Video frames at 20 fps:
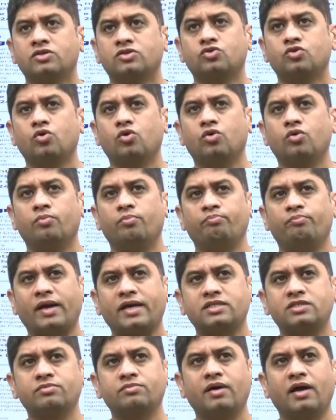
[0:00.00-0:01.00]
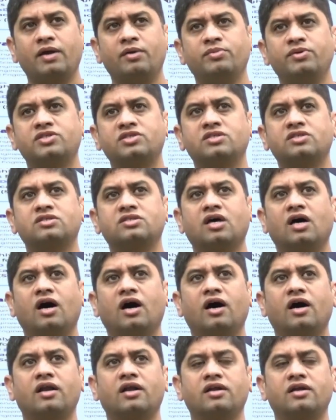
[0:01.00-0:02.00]
so maximum admissions
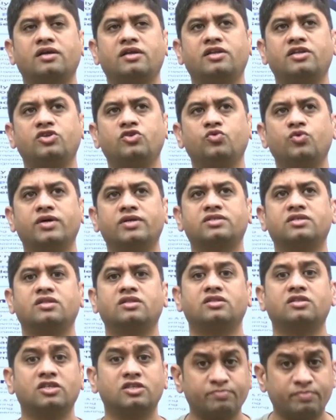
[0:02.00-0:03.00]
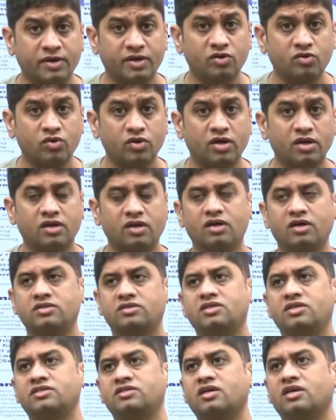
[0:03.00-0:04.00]
are in us in this particular uh,
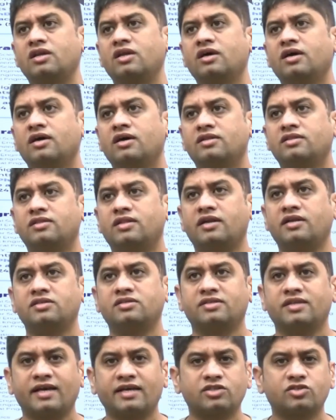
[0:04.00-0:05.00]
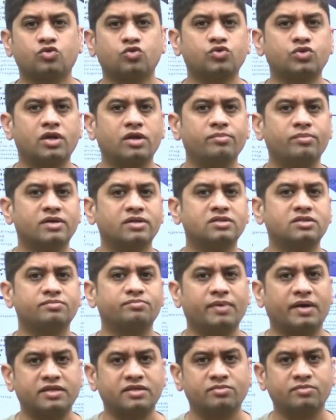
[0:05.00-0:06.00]
season that is next two three months
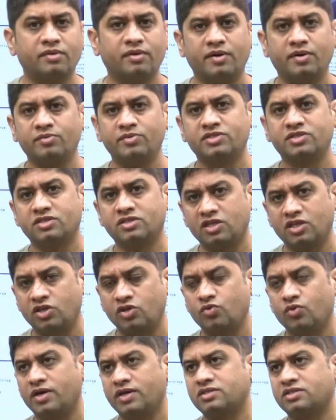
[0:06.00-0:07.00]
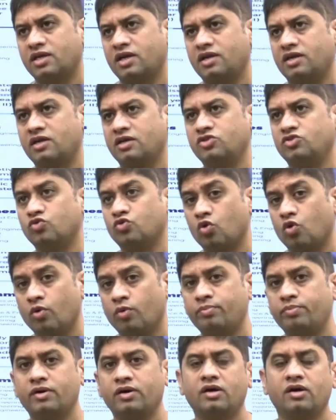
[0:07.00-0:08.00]
maximum admissions in us and uh,
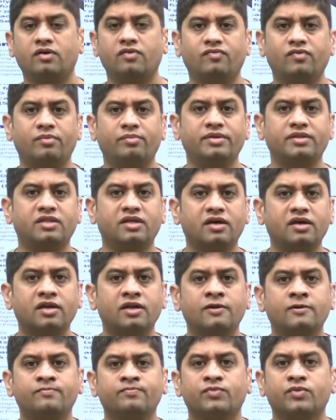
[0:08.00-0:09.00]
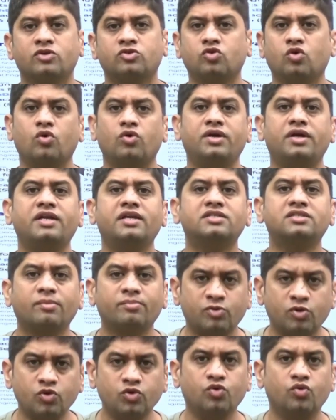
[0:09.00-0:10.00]
europe will be there so it is
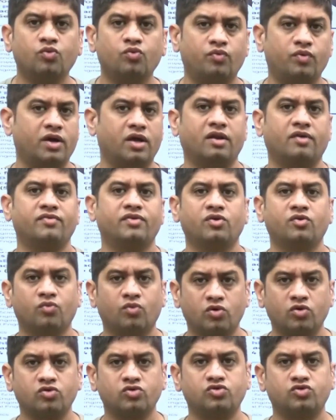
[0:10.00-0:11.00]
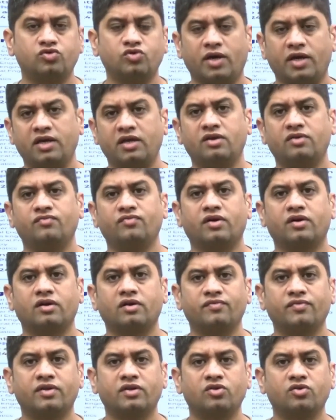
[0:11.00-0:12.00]
up to you wherever you want to join
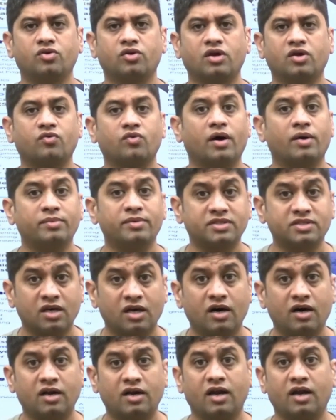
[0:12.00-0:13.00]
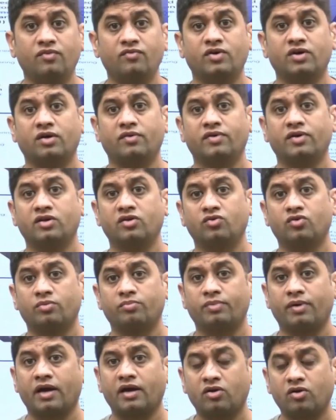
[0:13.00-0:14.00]
whatever your requirements are and whatever your
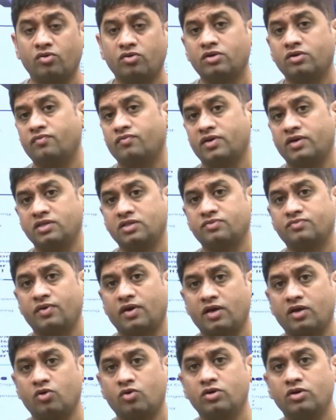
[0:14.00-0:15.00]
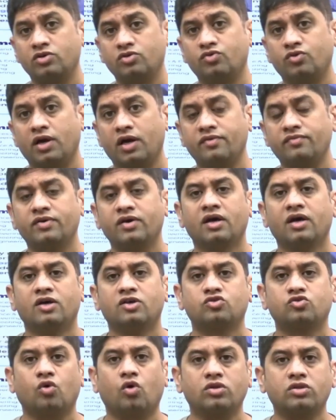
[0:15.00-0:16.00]
background what is background you have
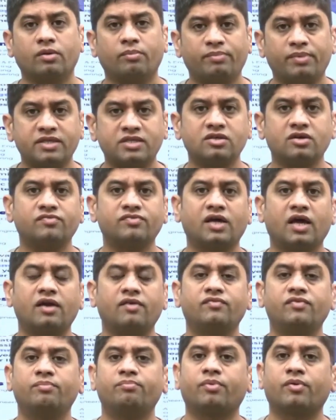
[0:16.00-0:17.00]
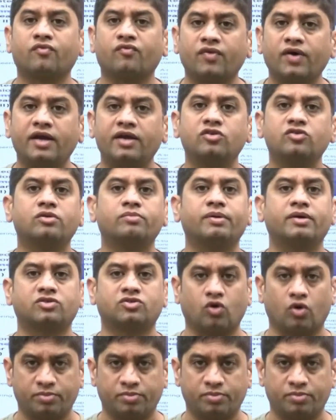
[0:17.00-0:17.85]
so on the basis of that we provide you the best